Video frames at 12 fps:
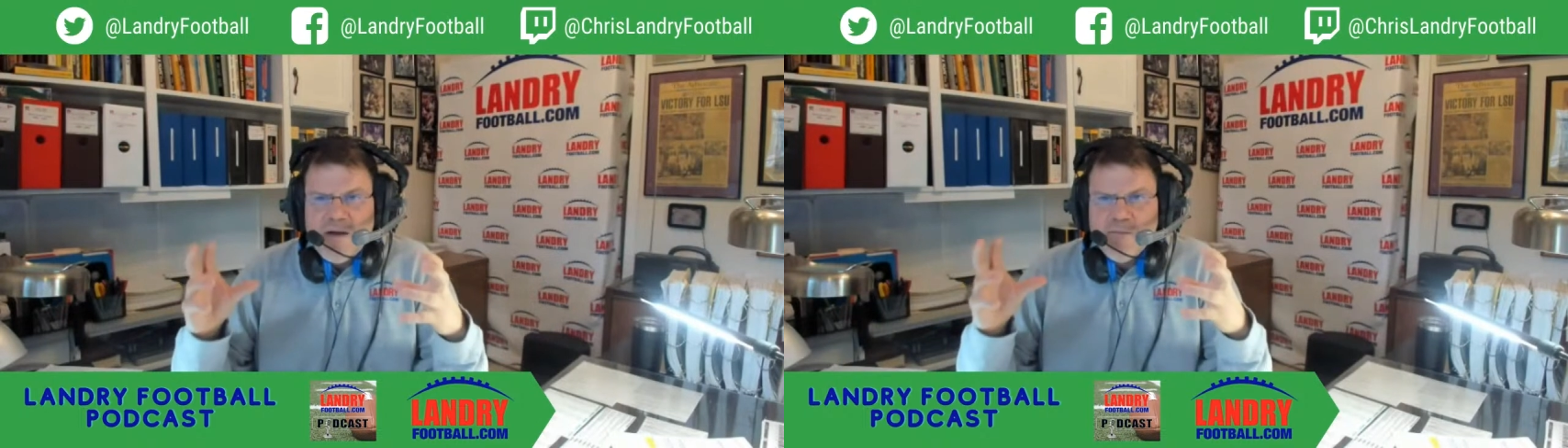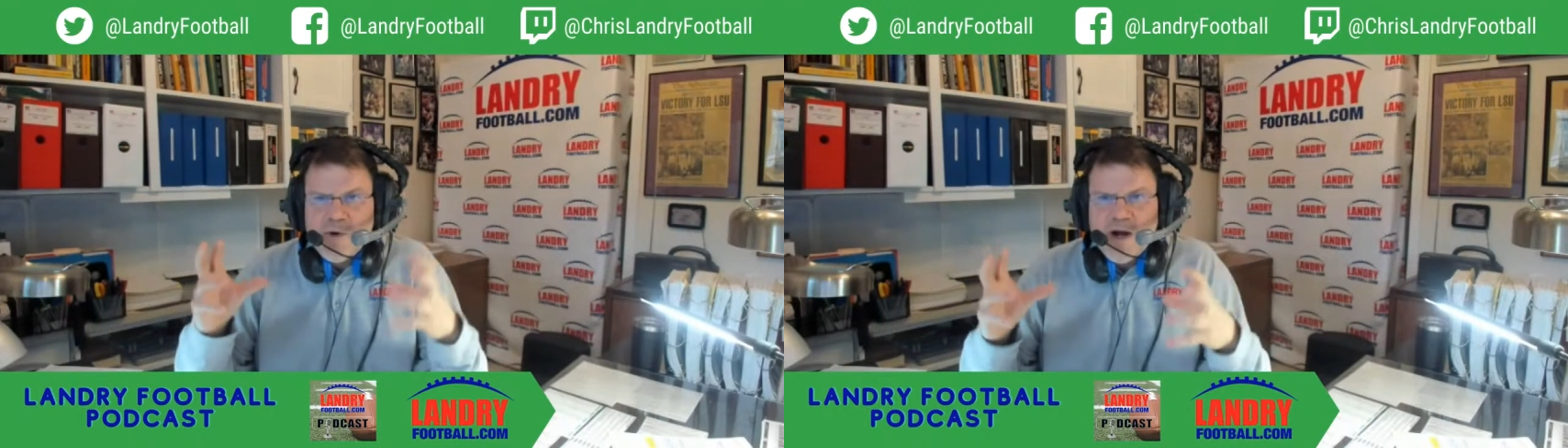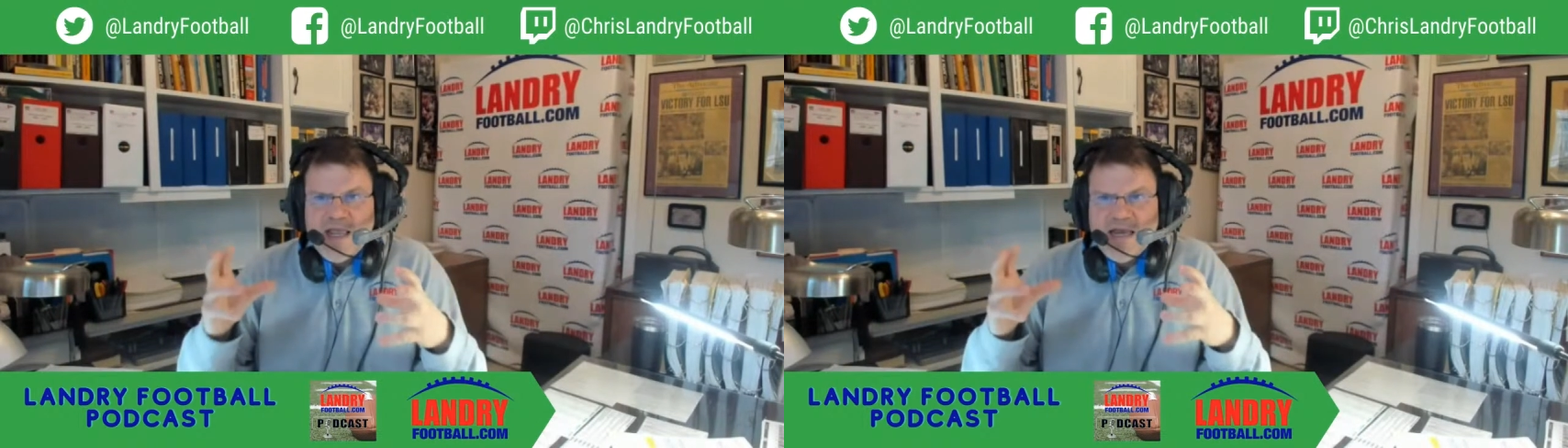and
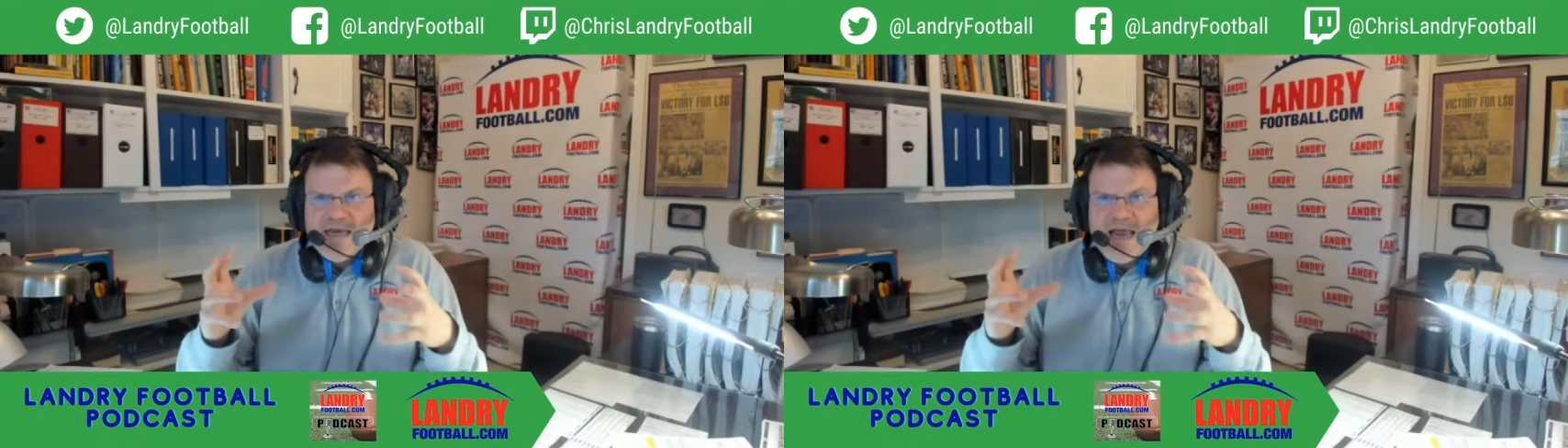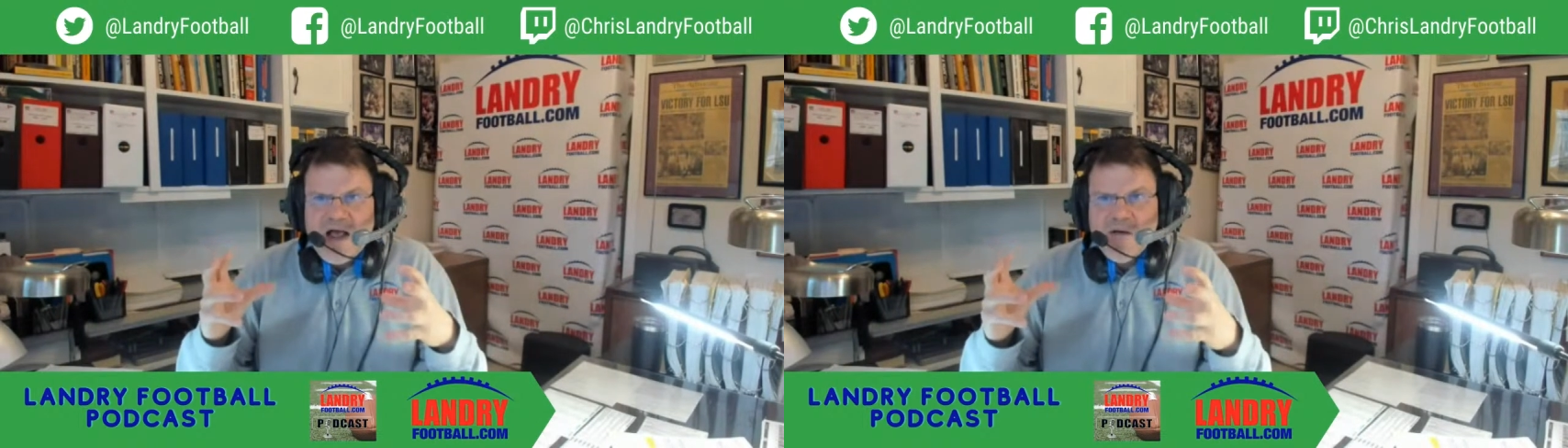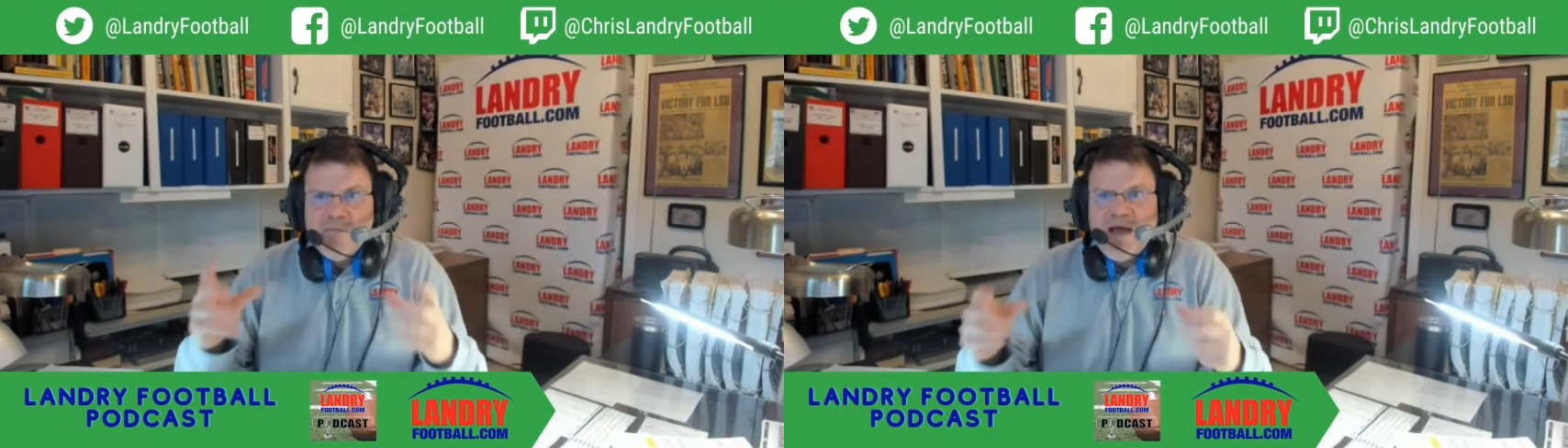break it
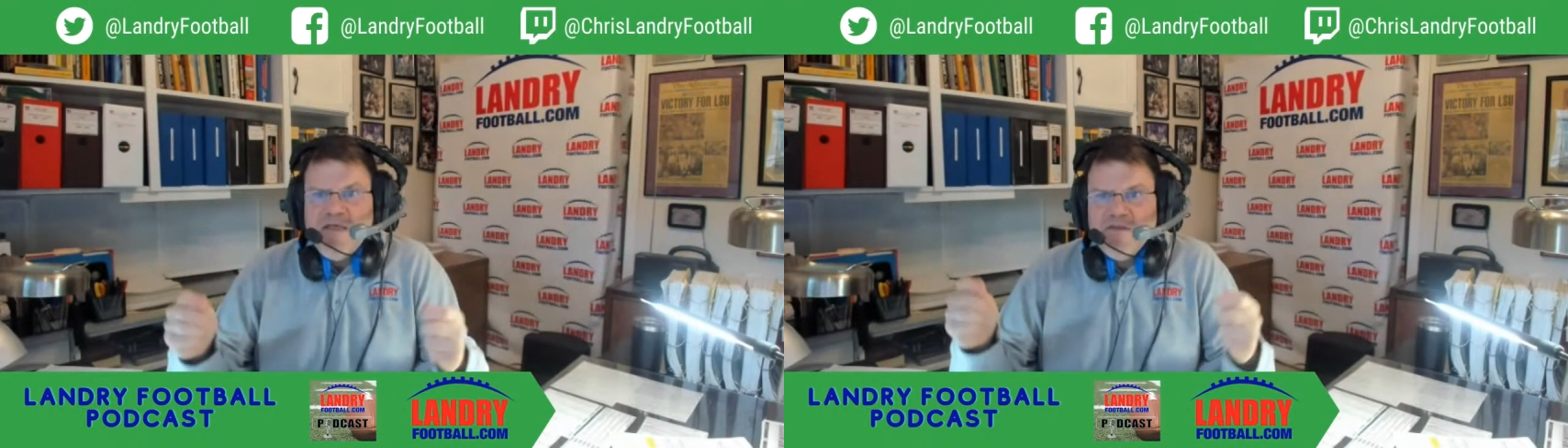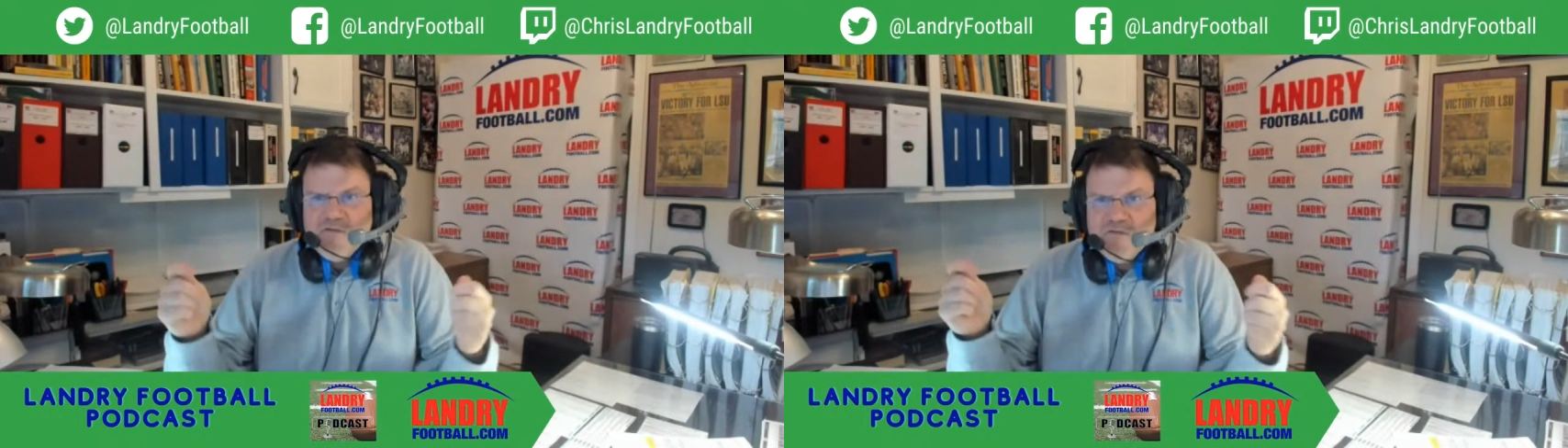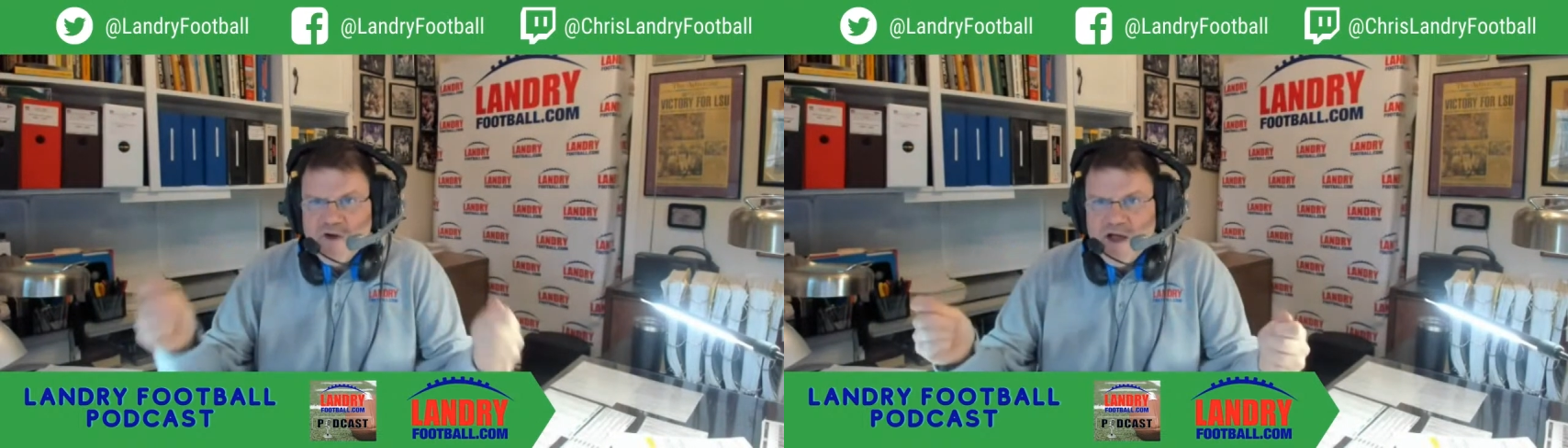down by
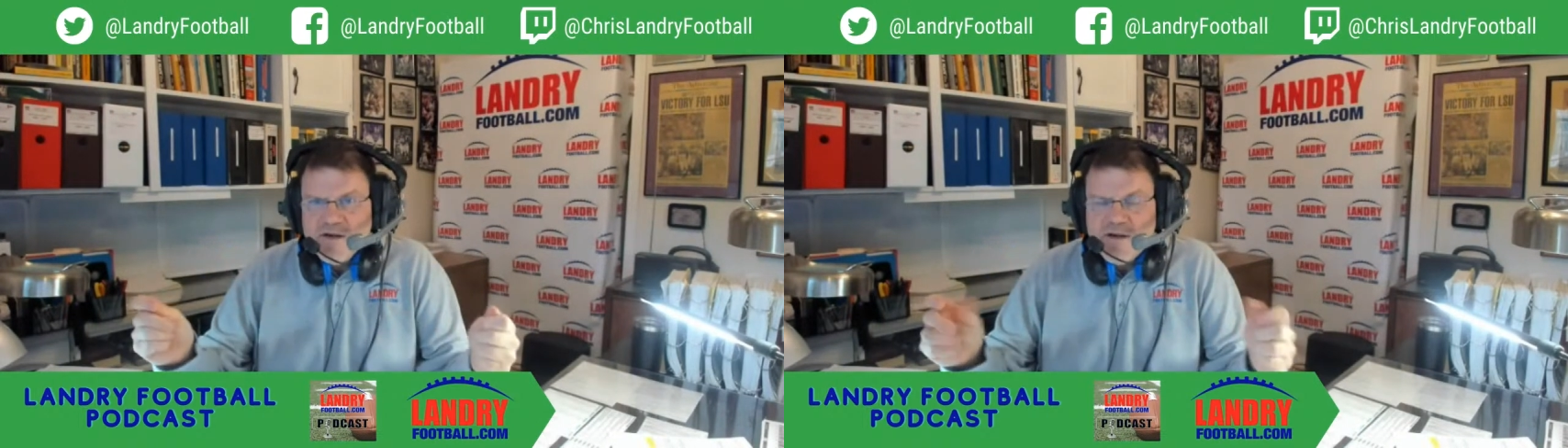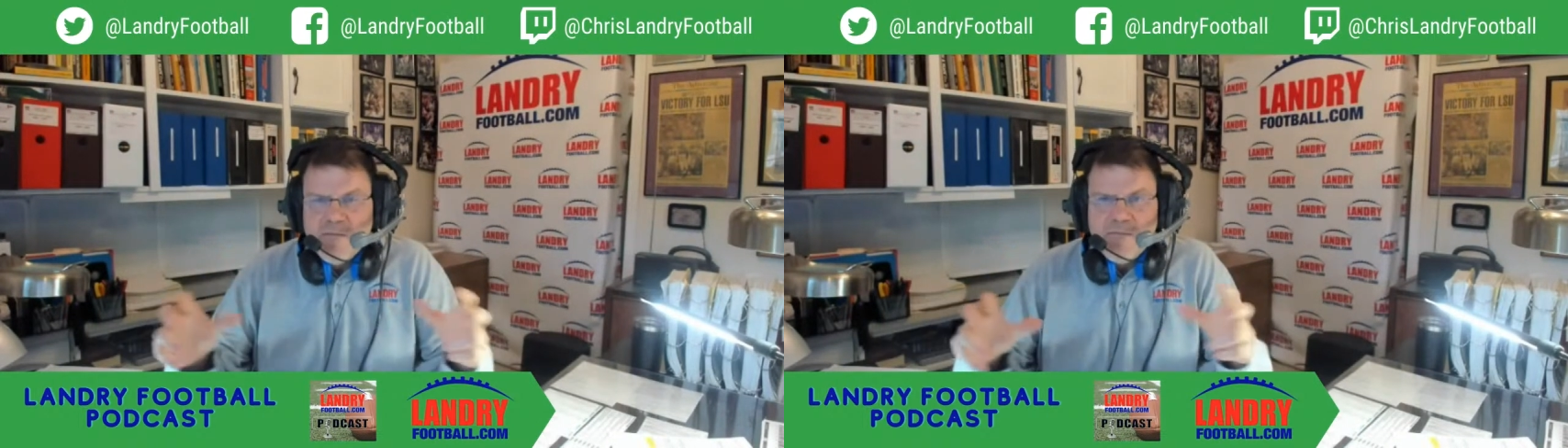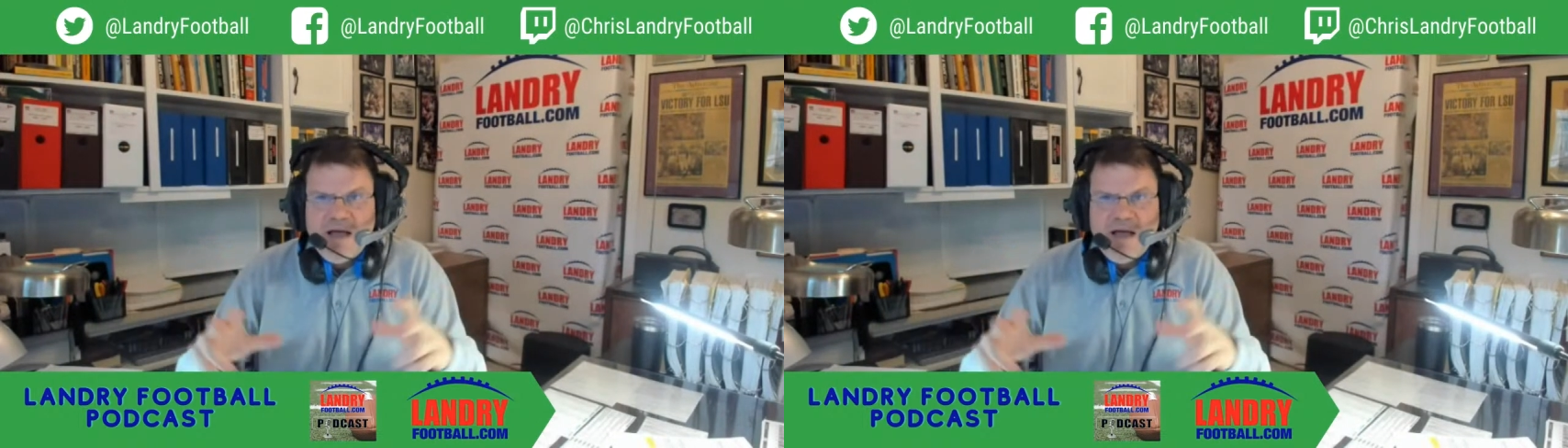the front,